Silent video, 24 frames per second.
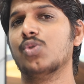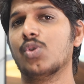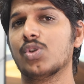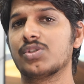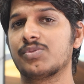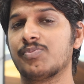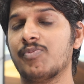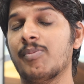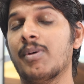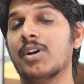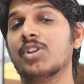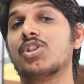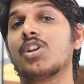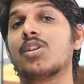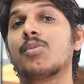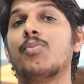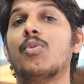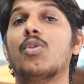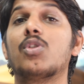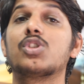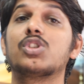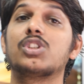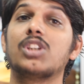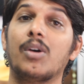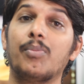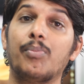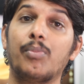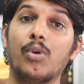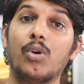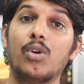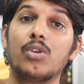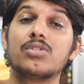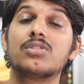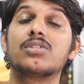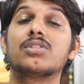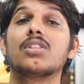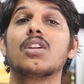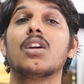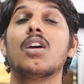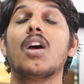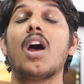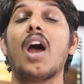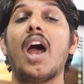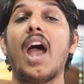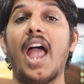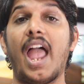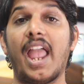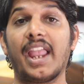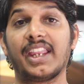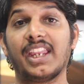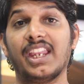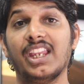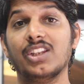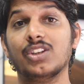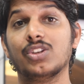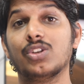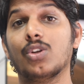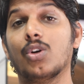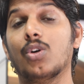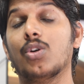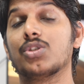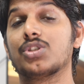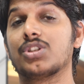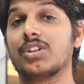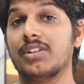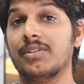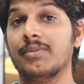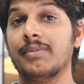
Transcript: Those motherboards supports Hackintosh.